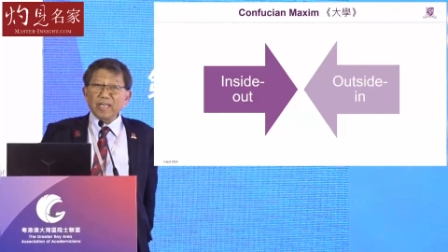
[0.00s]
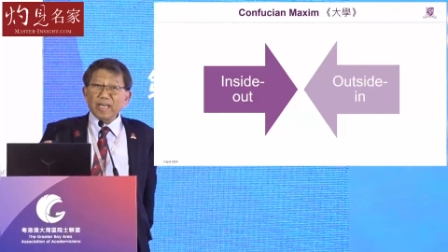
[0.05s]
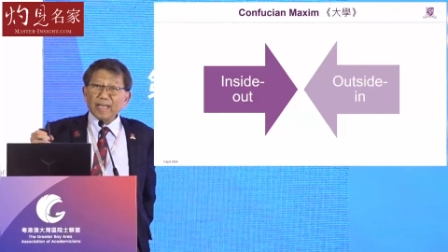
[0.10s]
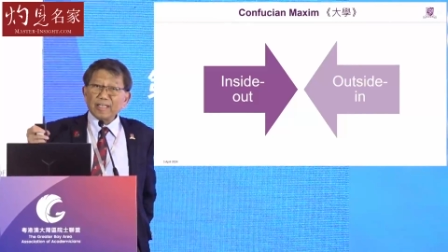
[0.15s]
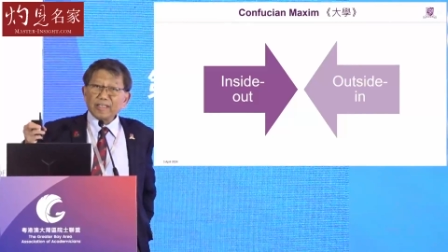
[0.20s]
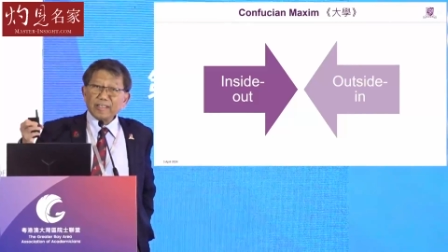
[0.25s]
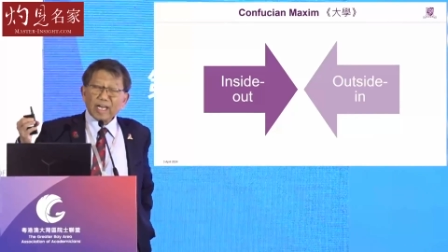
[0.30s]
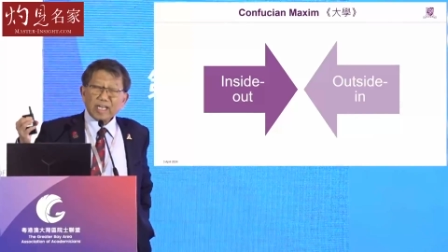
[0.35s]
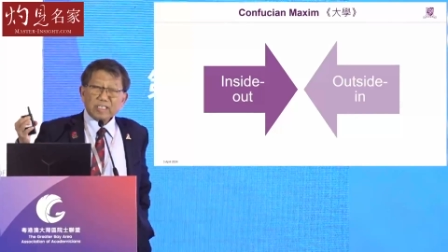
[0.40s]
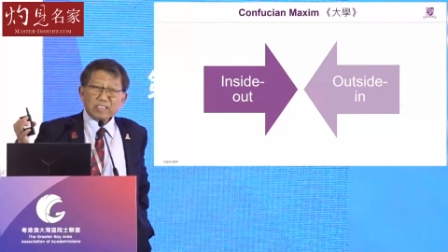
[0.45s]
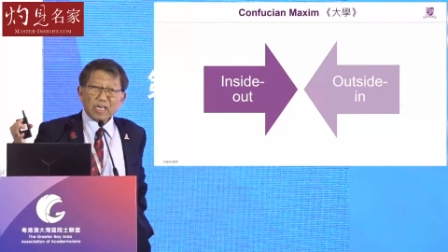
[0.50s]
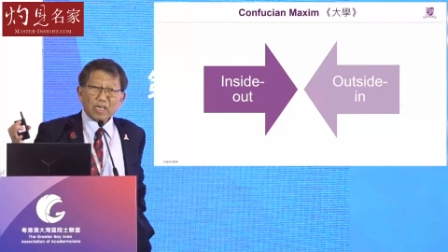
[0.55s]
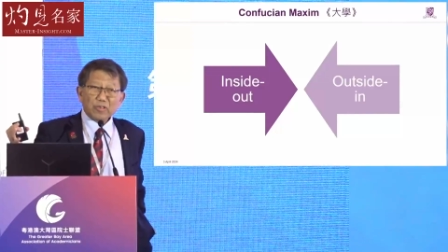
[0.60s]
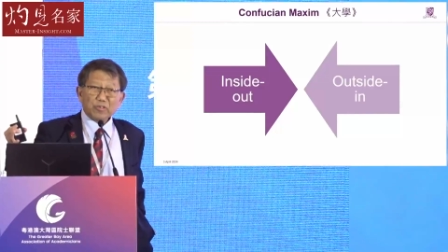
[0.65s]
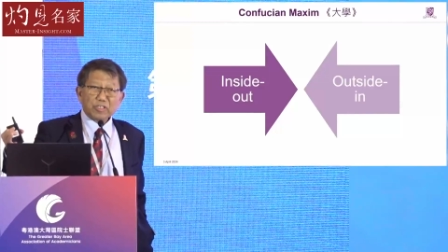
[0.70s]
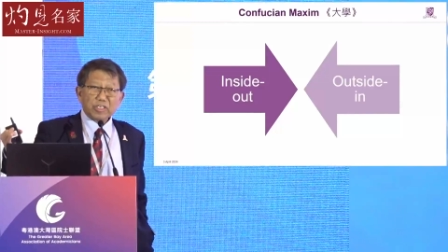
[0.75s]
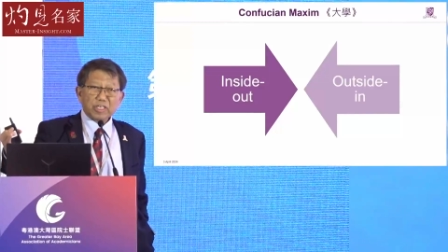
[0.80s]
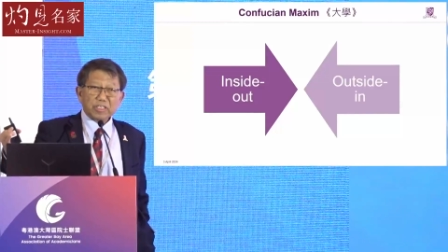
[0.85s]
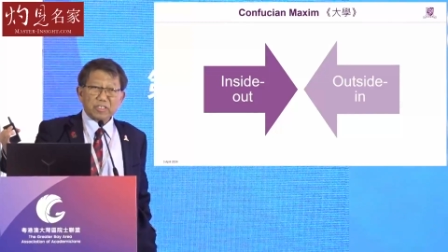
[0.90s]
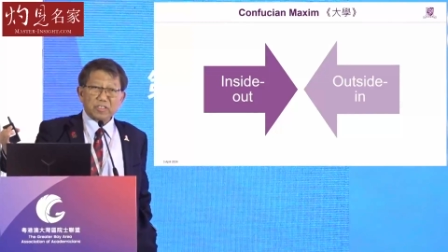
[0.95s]
and that's how
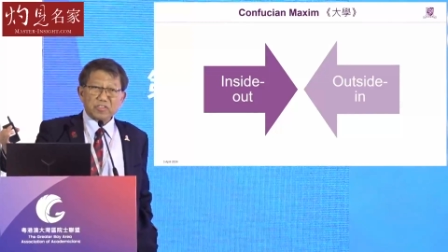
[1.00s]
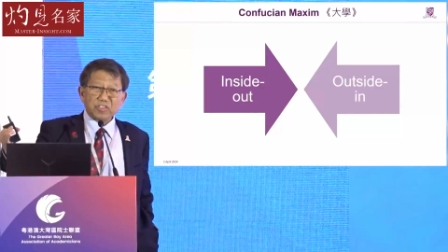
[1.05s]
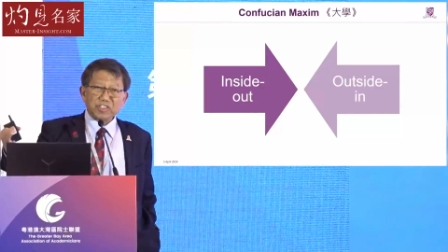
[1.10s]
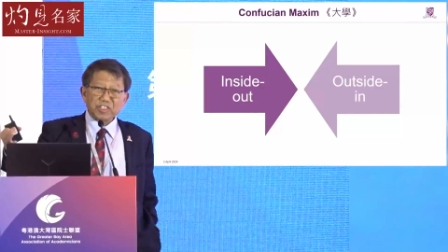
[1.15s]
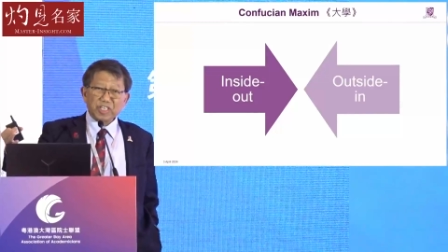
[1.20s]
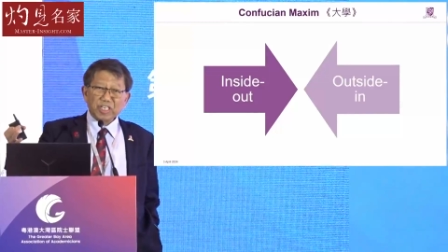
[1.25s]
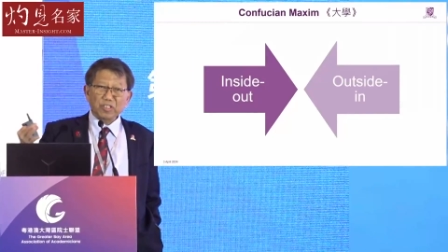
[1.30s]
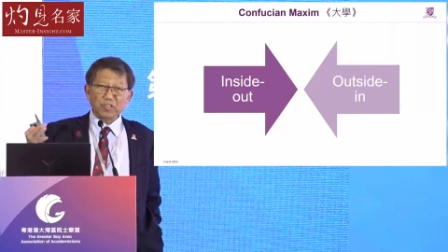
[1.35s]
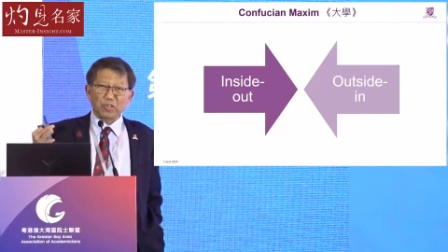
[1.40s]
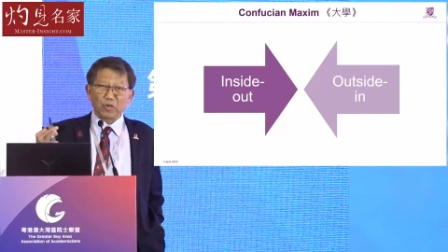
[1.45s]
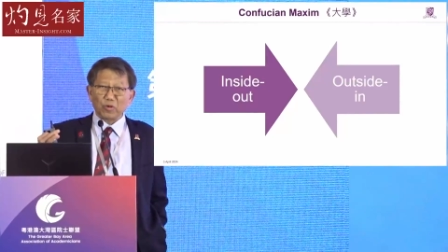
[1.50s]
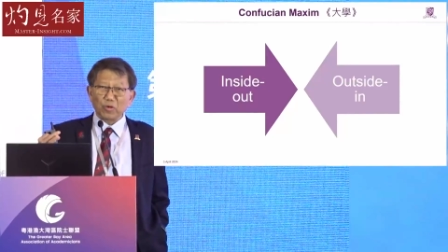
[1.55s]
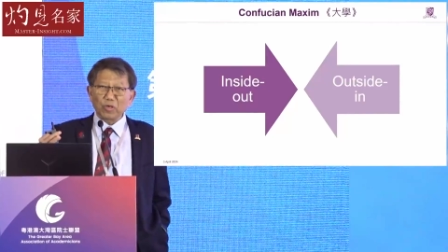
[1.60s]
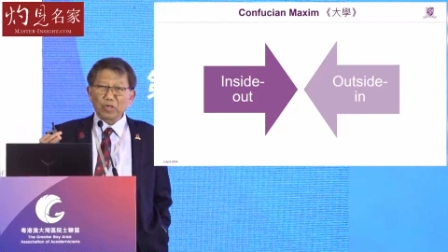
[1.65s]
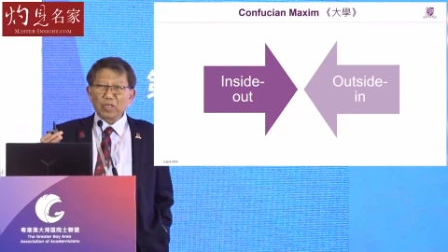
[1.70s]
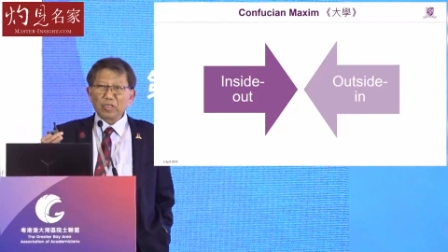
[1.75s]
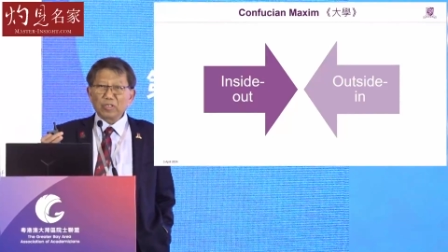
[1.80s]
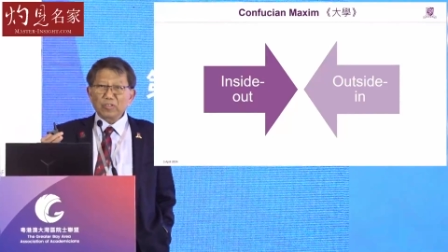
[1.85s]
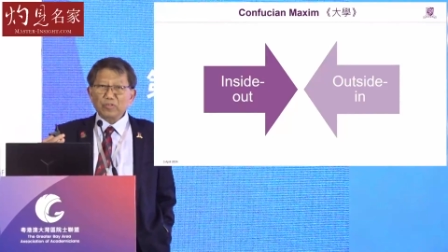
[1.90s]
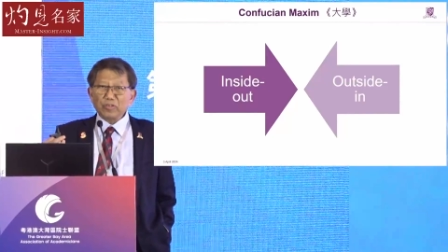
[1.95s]
you get the signal
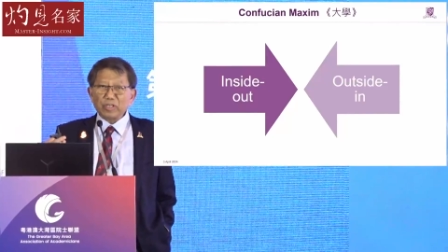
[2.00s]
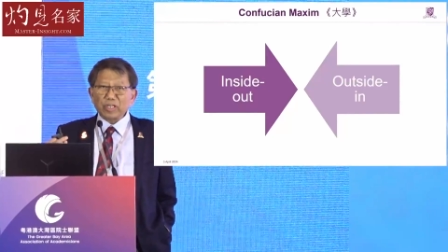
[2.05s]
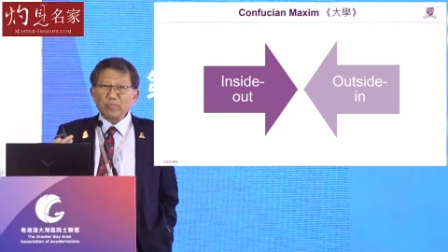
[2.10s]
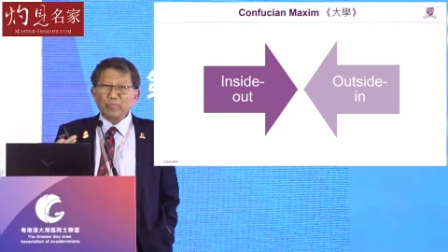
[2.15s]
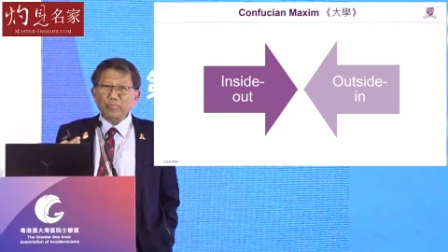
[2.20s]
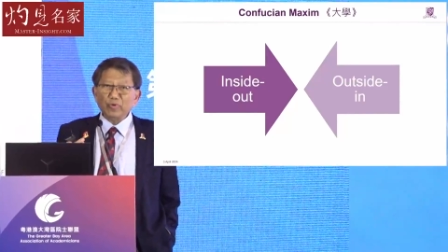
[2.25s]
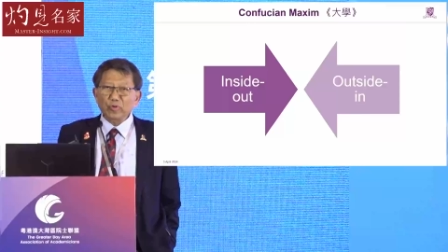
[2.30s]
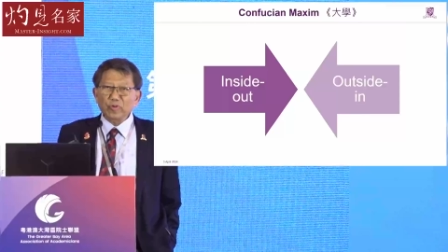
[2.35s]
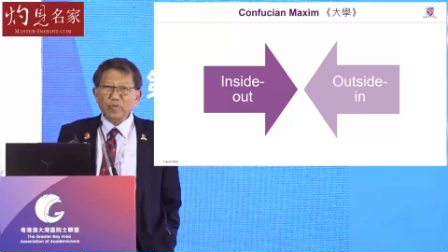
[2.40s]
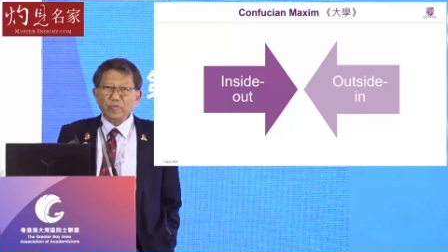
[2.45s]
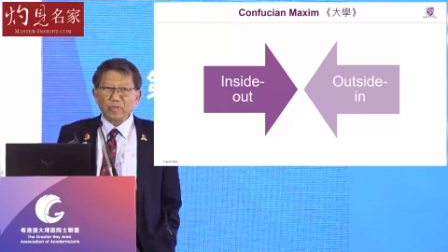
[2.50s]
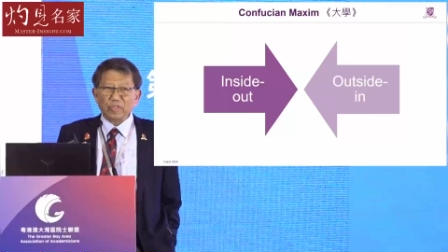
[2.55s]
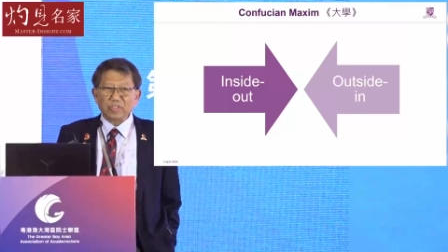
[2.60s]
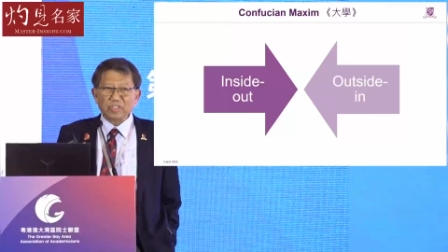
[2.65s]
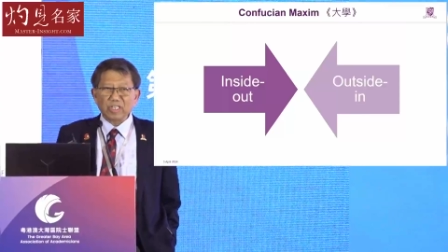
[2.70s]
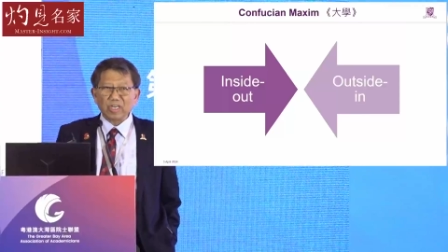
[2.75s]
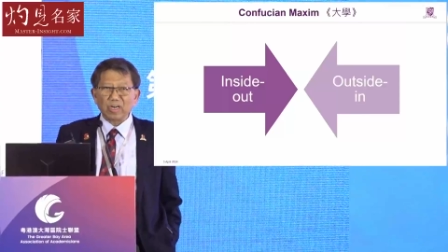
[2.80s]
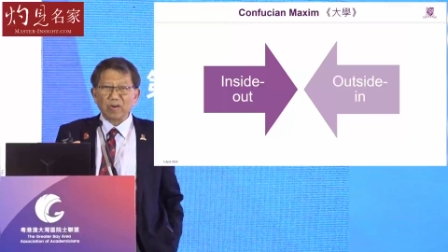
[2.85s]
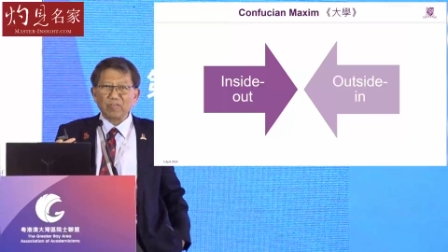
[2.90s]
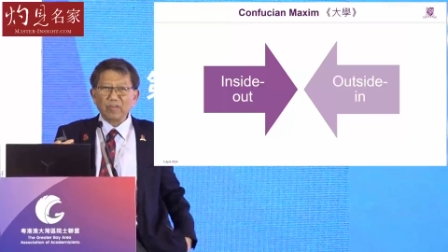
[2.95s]
to improve
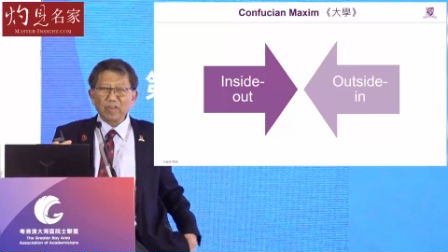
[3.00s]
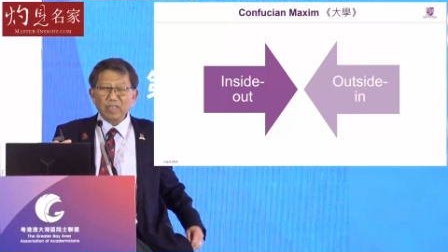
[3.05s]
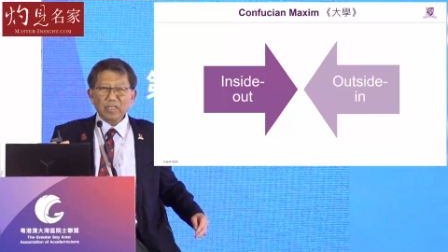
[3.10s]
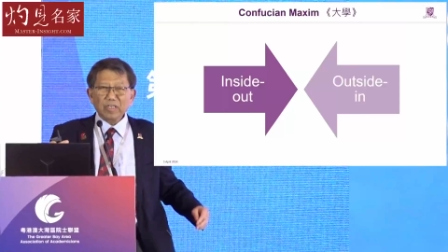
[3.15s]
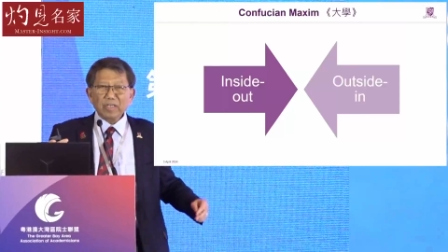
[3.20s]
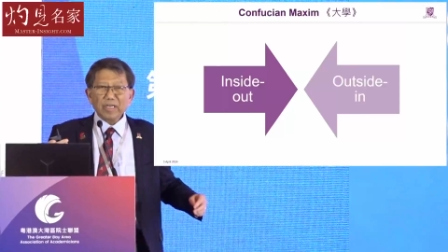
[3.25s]
yourself.